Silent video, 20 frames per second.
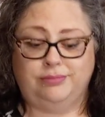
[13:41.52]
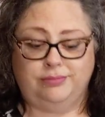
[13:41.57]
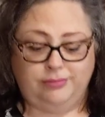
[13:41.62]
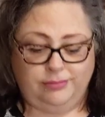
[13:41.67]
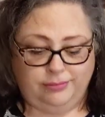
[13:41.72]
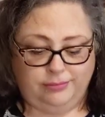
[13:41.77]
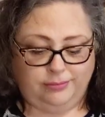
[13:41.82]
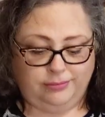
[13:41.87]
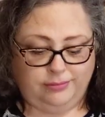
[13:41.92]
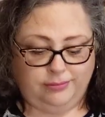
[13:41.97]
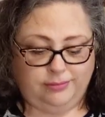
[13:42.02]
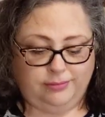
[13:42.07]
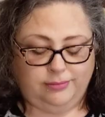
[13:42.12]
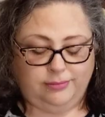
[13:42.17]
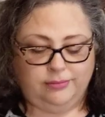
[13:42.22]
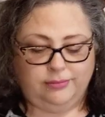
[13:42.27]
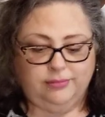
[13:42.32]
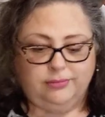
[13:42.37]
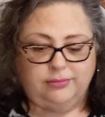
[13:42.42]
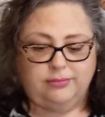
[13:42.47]

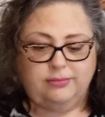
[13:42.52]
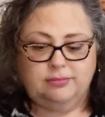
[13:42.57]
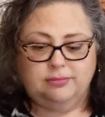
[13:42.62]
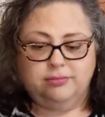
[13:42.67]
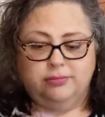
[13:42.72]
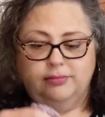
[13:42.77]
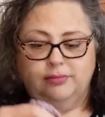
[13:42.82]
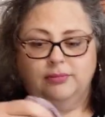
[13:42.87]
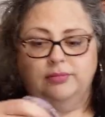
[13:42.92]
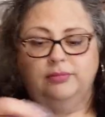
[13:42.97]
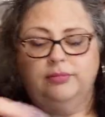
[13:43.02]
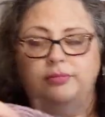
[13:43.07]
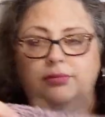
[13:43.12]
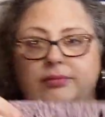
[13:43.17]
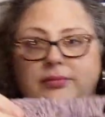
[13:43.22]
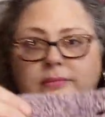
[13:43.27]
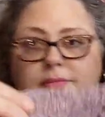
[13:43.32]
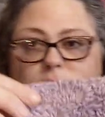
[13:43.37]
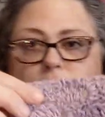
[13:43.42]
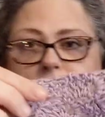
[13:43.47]

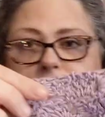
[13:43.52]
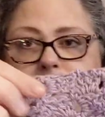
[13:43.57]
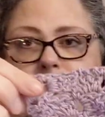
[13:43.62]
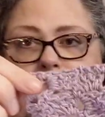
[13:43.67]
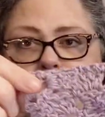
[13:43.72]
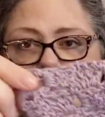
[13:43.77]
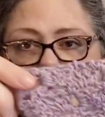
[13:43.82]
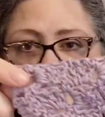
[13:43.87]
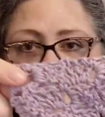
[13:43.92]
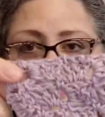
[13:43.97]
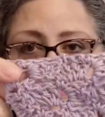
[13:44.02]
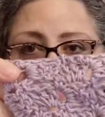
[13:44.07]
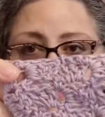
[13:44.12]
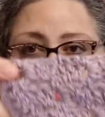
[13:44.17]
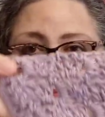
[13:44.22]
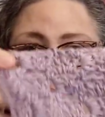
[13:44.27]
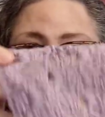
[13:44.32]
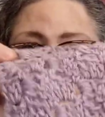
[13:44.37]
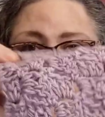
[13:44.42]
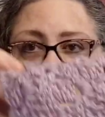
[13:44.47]
(no one is talking)